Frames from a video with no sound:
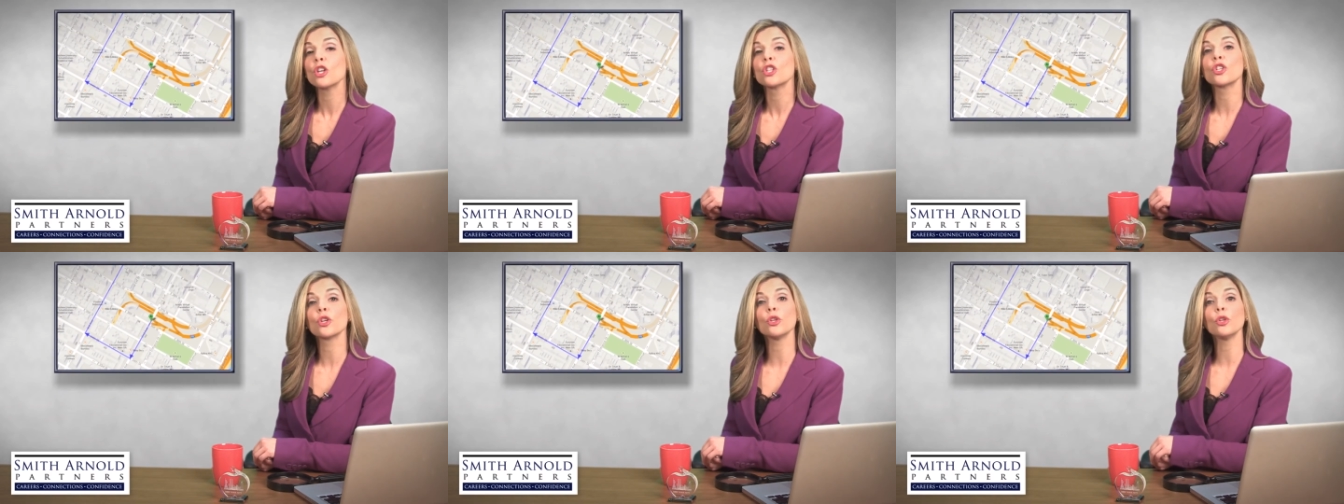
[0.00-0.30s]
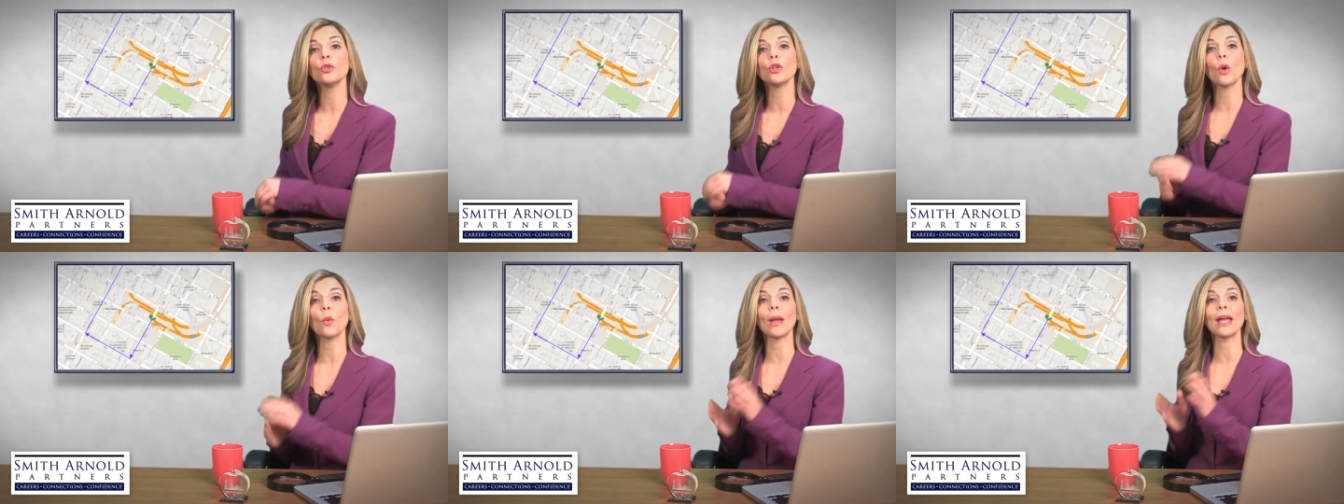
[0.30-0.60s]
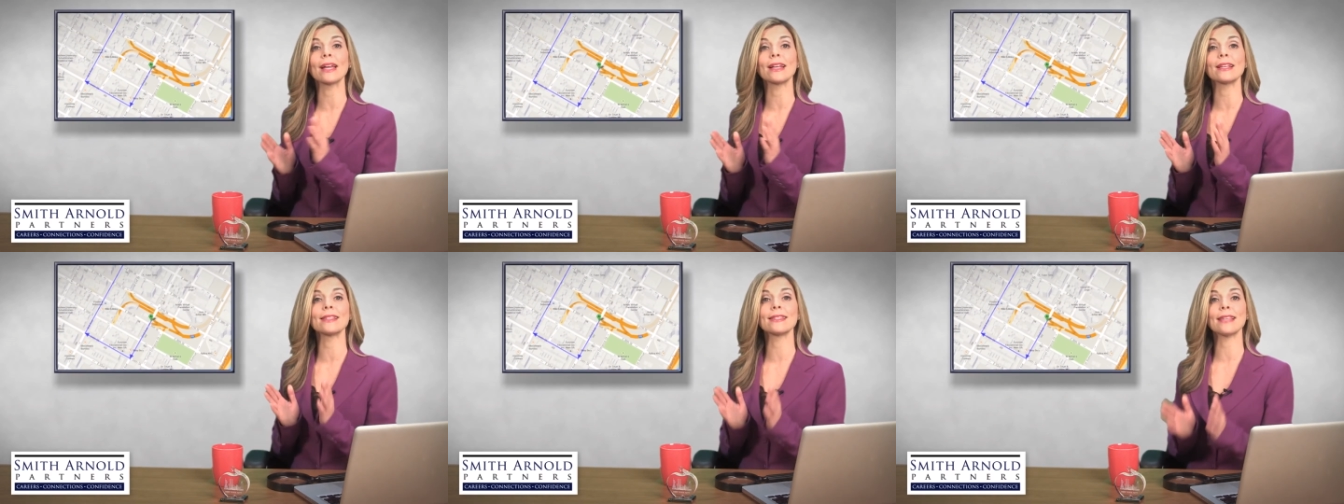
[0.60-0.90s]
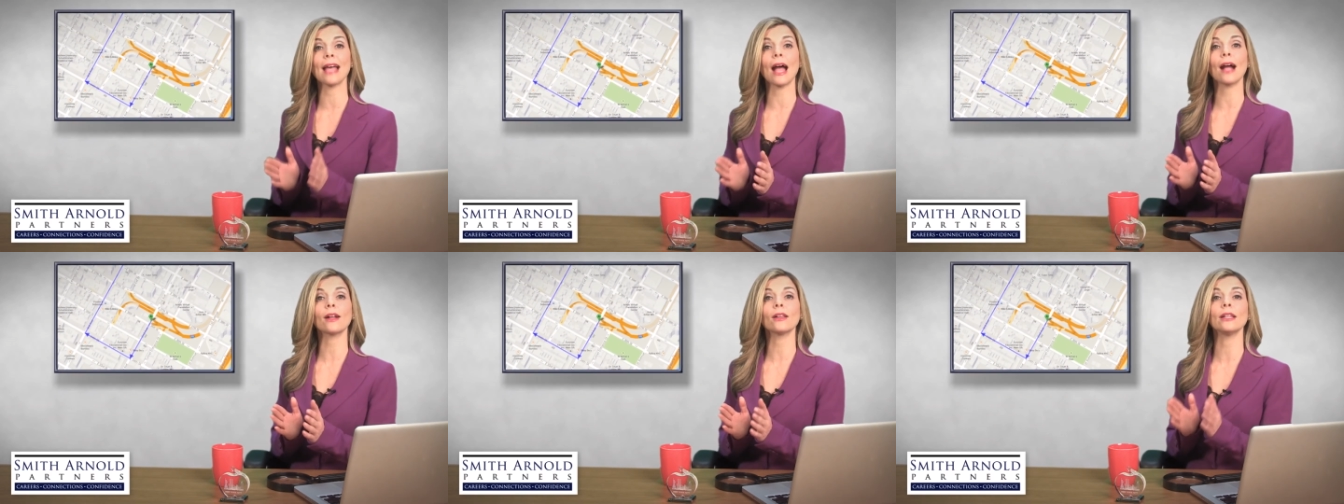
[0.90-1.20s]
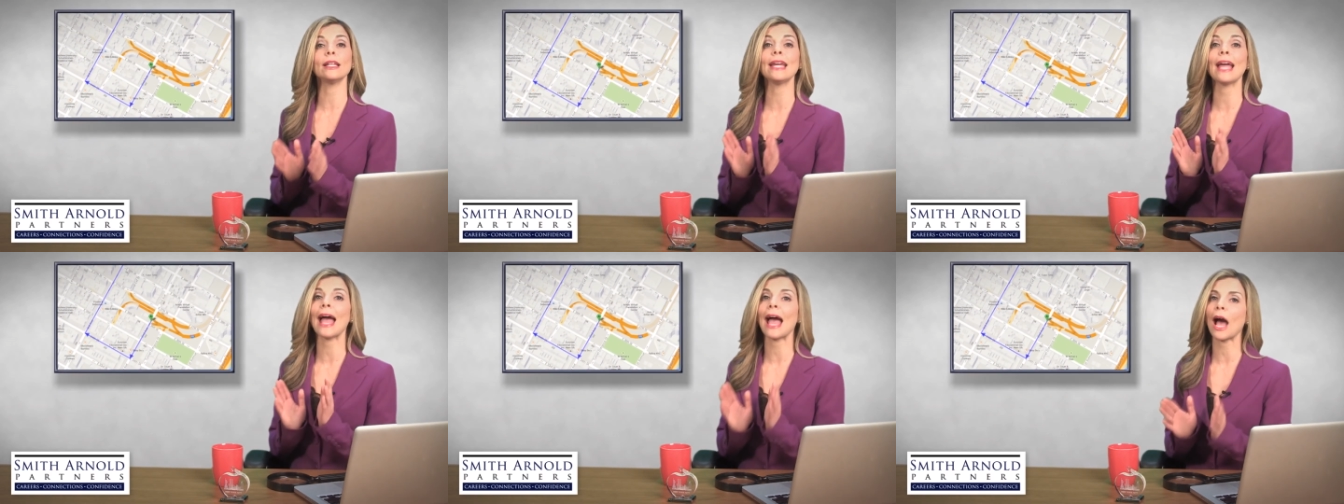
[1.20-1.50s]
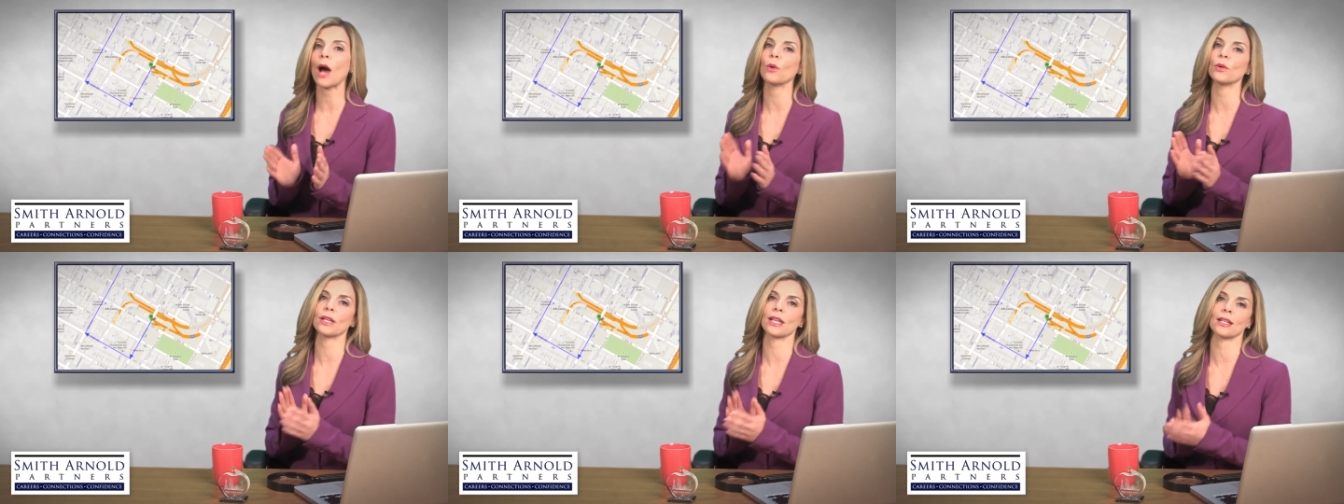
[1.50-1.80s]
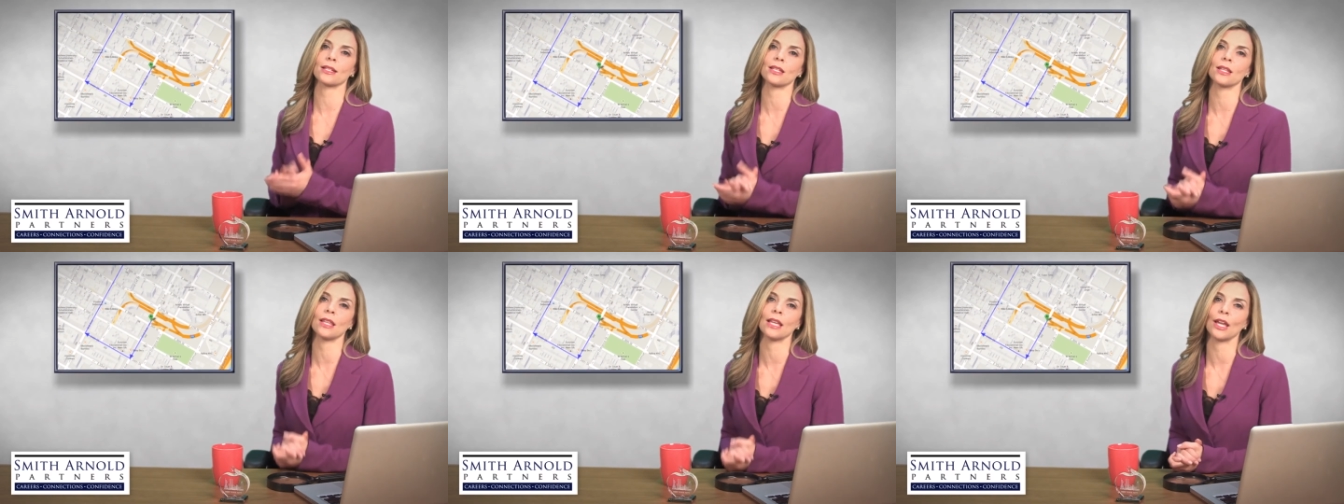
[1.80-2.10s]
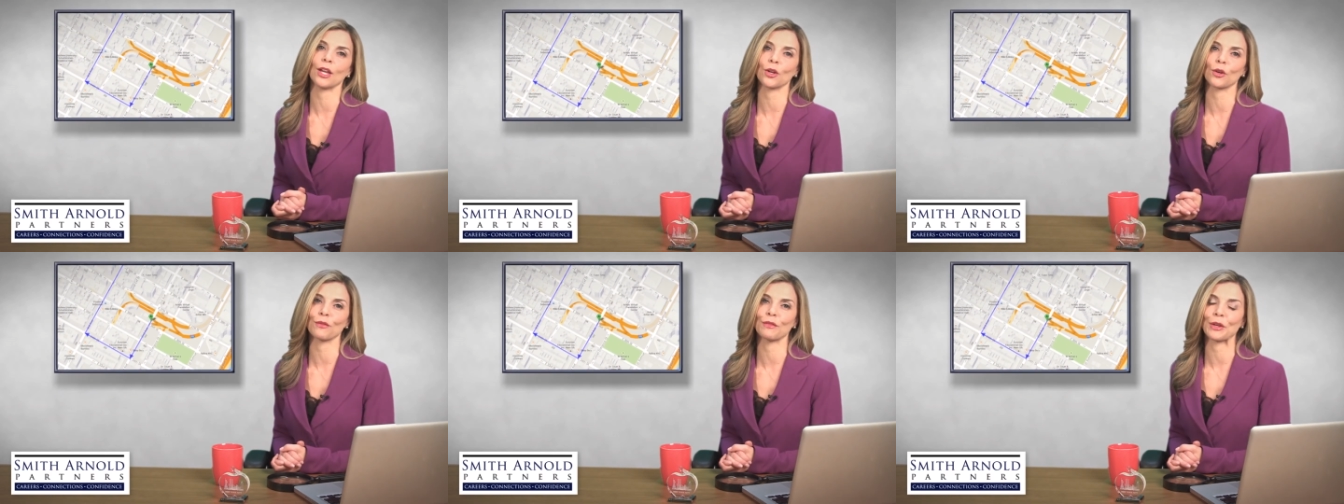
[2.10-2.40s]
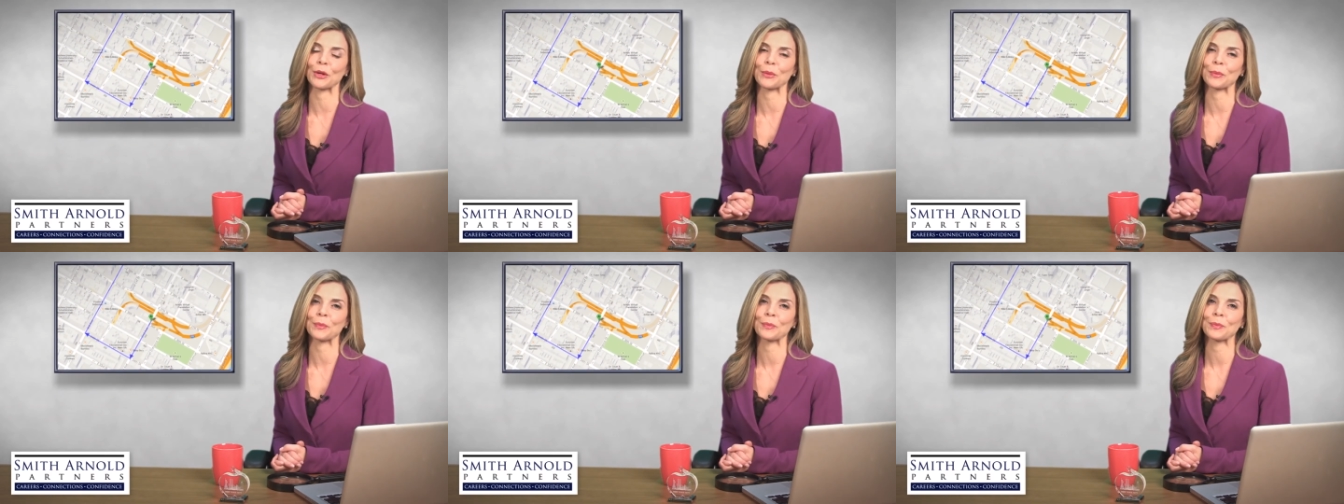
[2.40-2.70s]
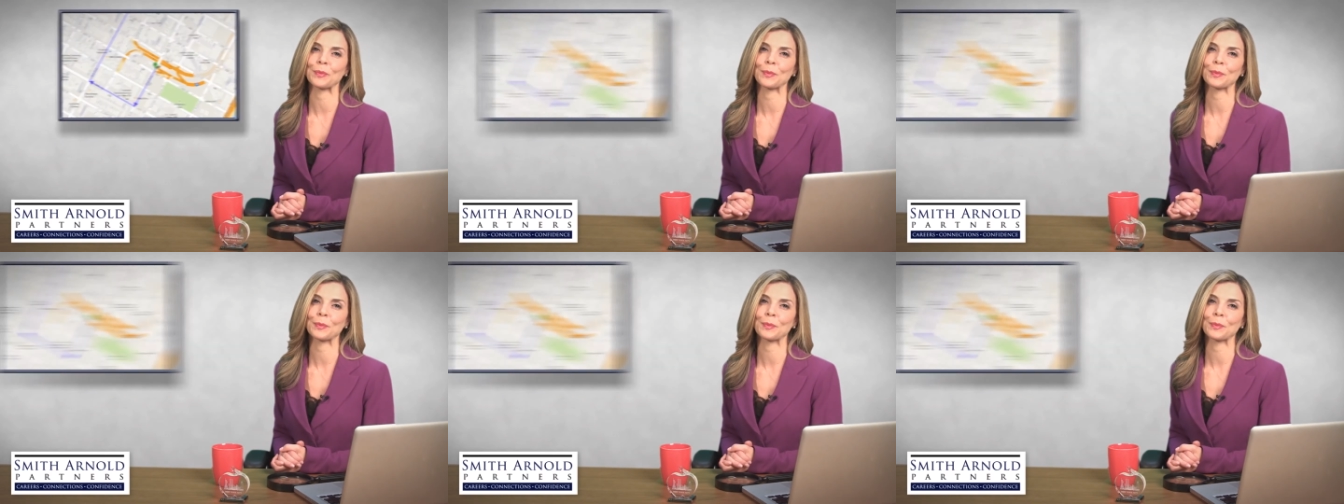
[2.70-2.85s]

so you know exactly how to get to the interview.